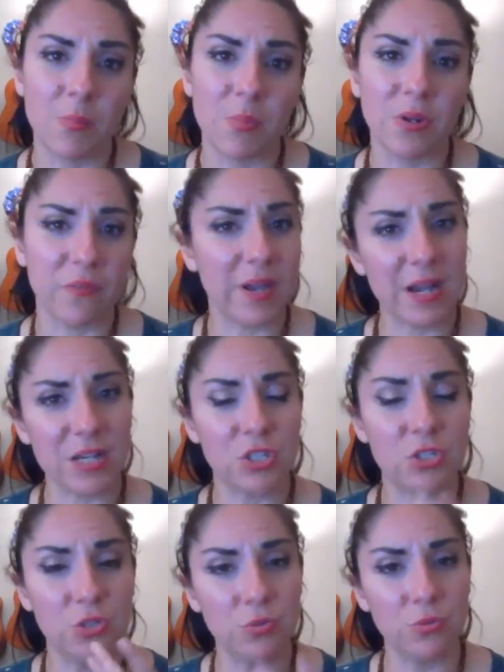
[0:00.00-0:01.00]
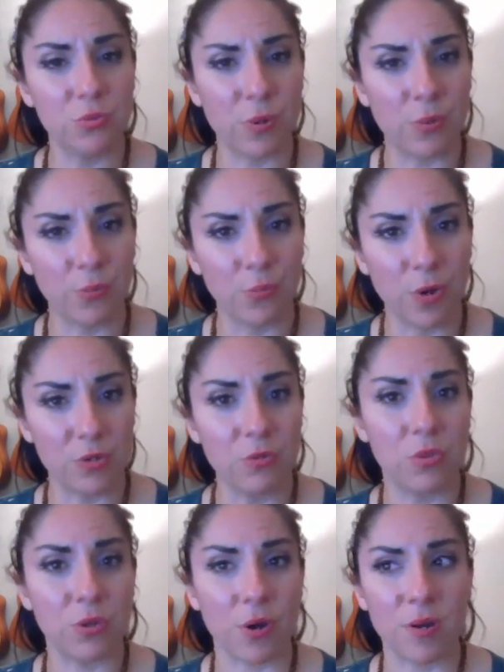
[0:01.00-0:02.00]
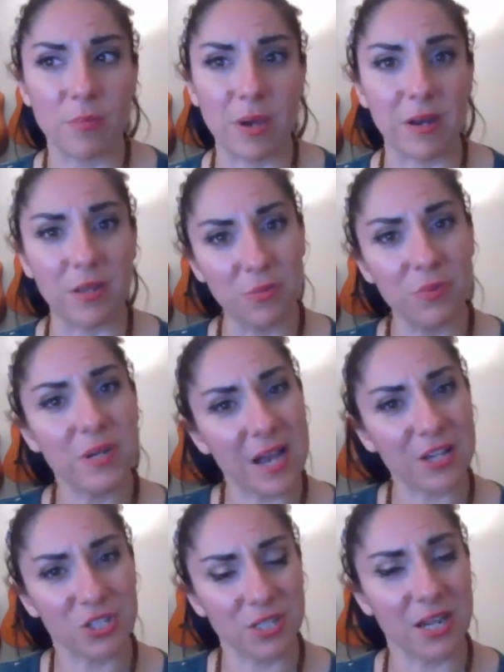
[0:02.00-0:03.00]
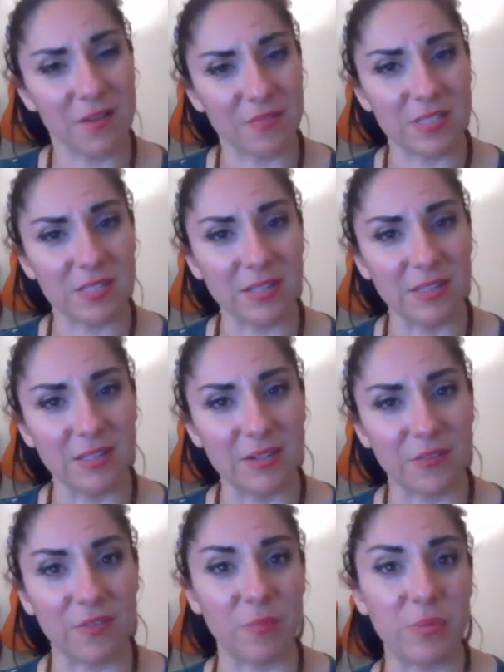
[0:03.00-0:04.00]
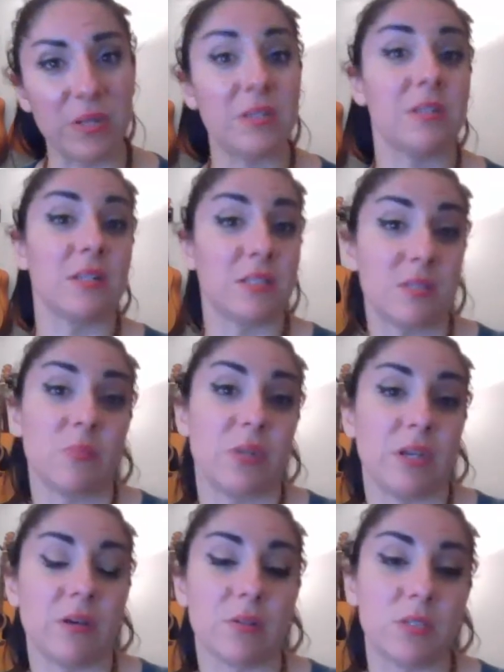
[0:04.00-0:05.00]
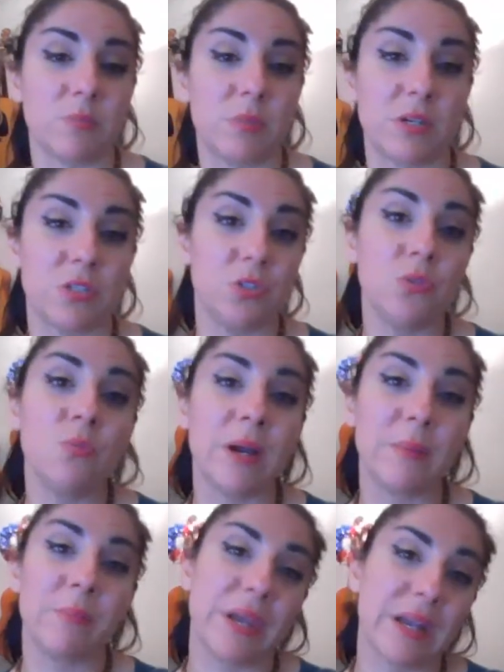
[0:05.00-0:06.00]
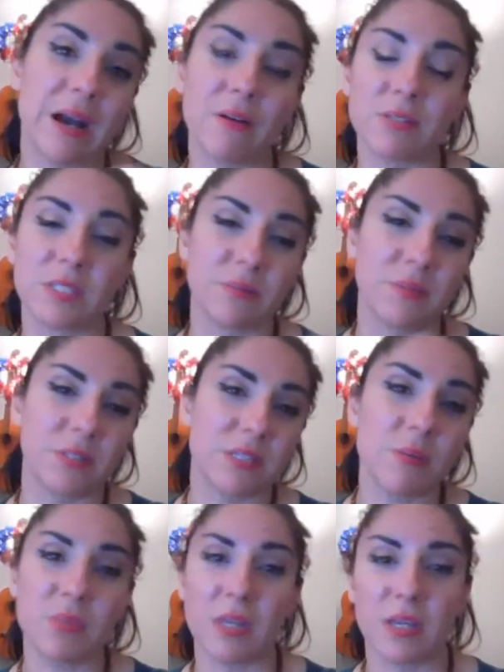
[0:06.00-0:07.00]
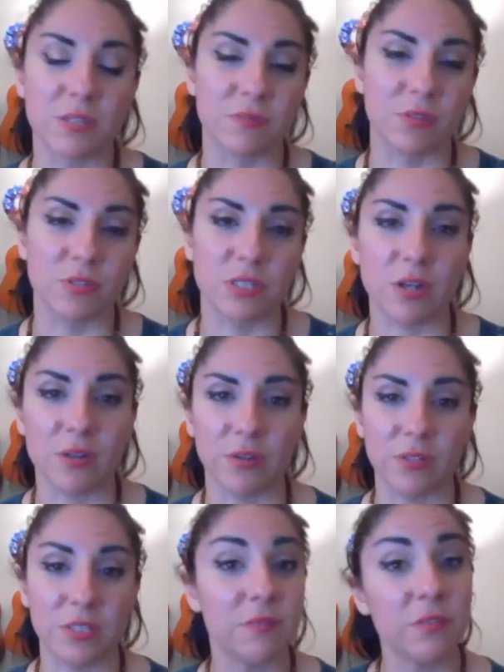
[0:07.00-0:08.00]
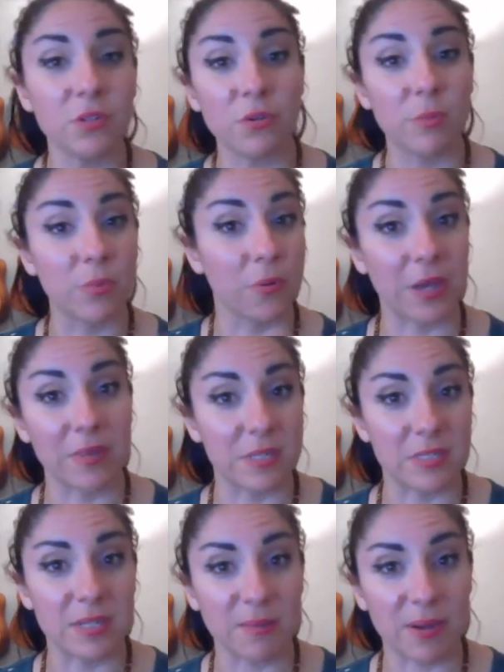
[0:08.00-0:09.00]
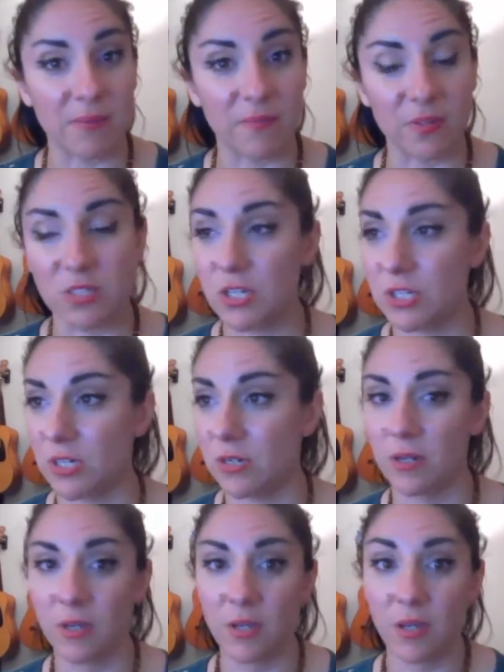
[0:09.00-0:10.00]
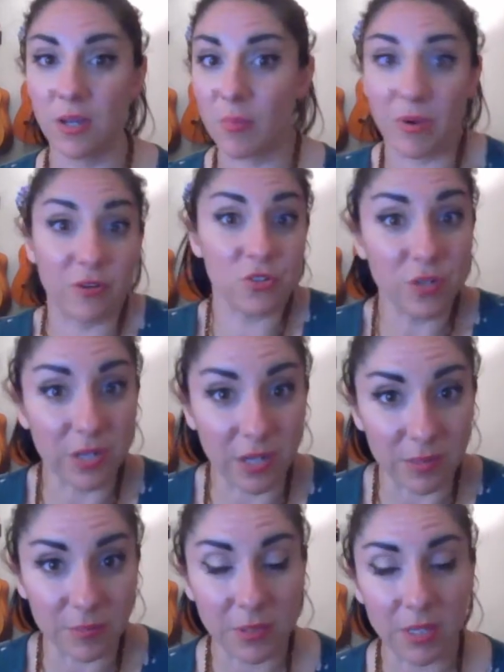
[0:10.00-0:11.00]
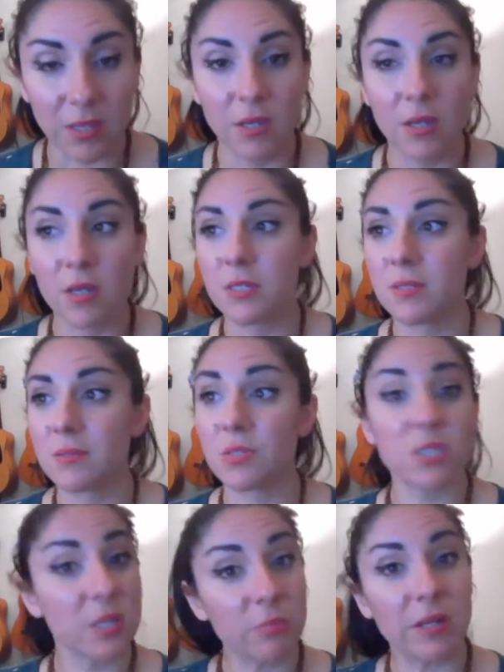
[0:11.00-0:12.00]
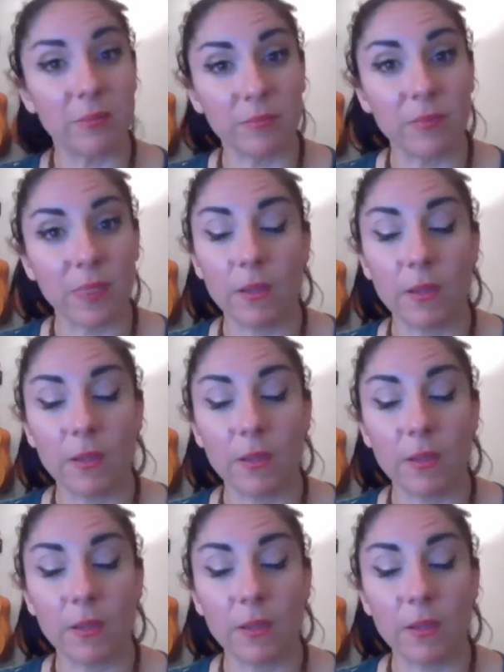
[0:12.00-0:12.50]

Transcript: But if I asked you what you thought about it, you would actually have a slightly different opinion than somebody else because you might pick out some things versus others, even though you both had the same conversation about enjoying it. So same thing.